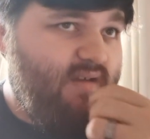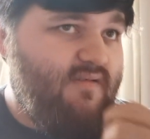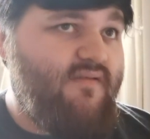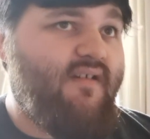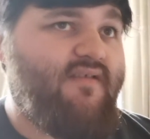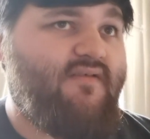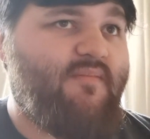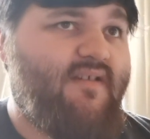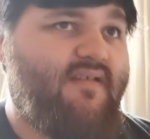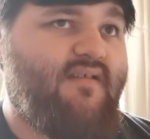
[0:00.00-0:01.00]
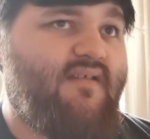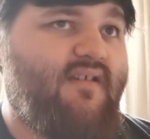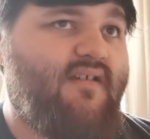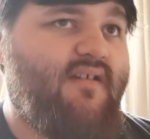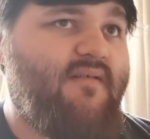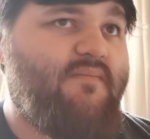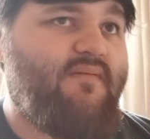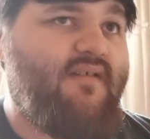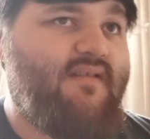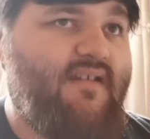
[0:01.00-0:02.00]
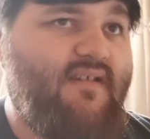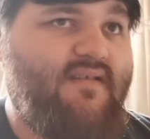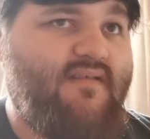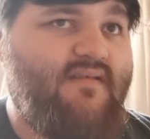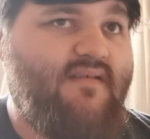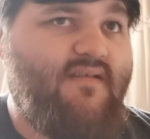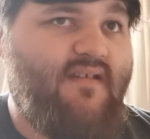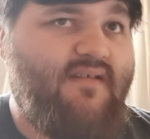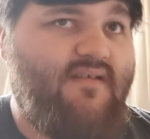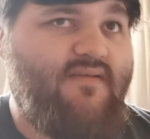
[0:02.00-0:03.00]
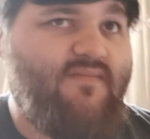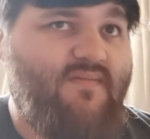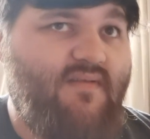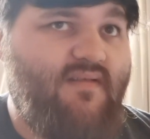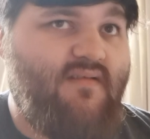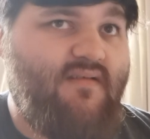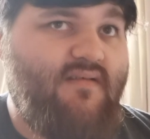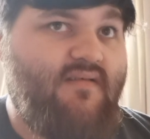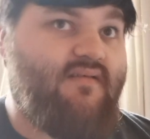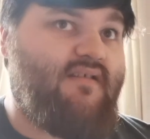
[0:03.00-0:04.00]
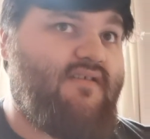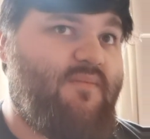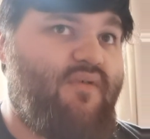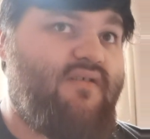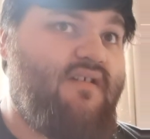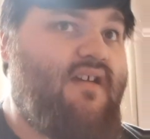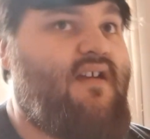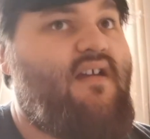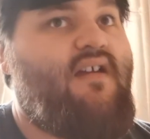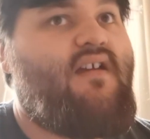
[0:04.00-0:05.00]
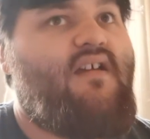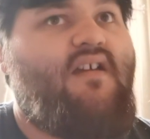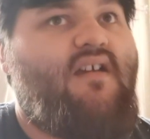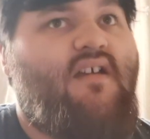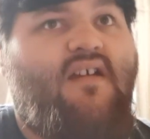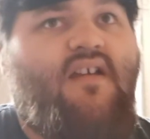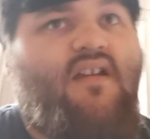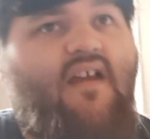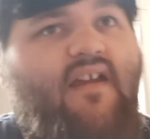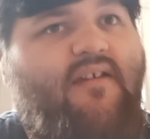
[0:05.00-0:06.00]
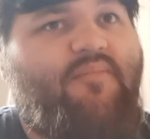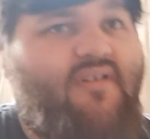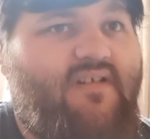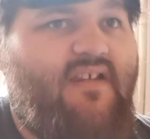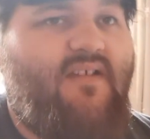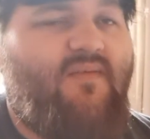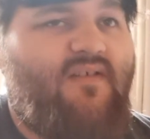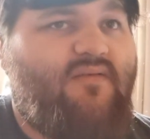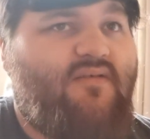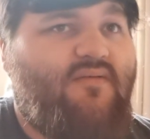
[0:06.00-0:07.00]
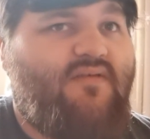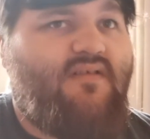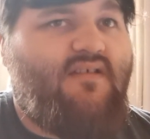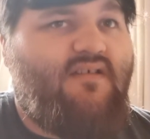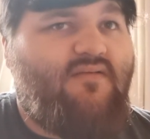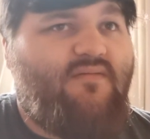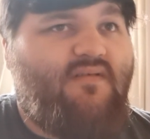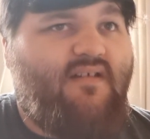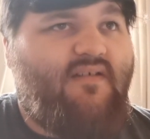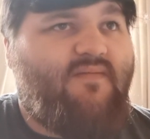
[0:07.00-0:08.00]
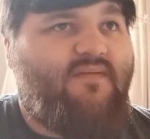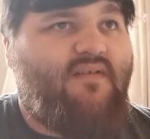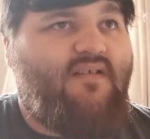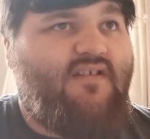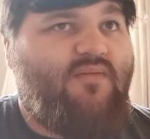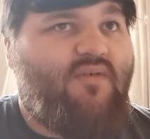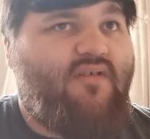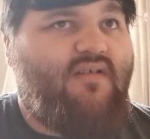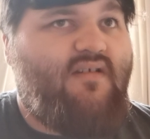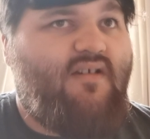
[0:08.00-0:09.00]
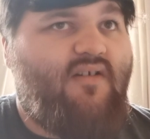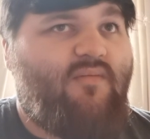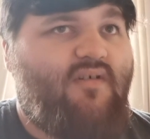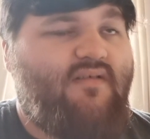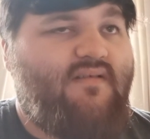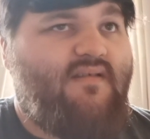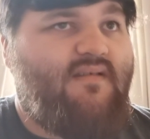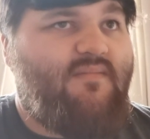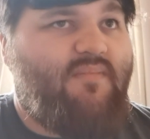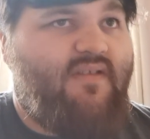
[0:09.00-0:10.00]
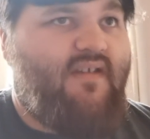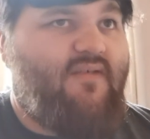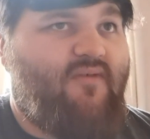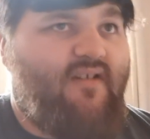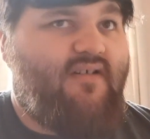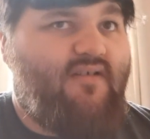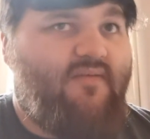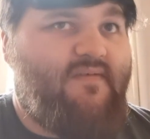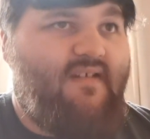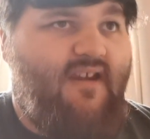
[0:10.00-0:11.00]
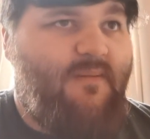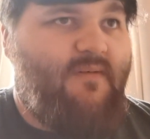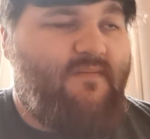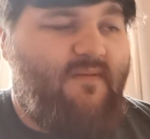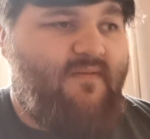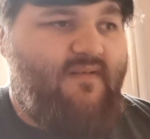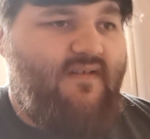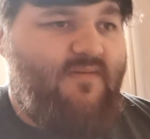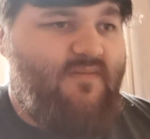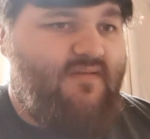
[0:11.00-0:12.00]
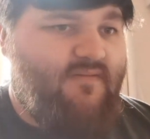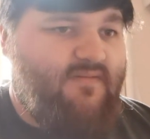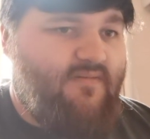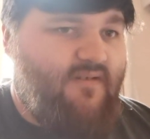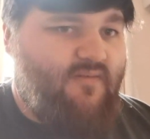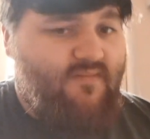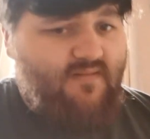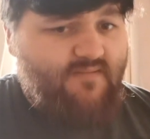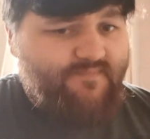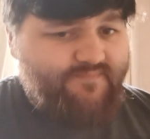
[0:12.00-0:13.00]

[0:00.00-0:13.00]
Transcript: You get to amass a pretty decent selection of Digimon, and I believe you usually use like 3 Digimon at once, but then you've got like another team of different Digimon to also use.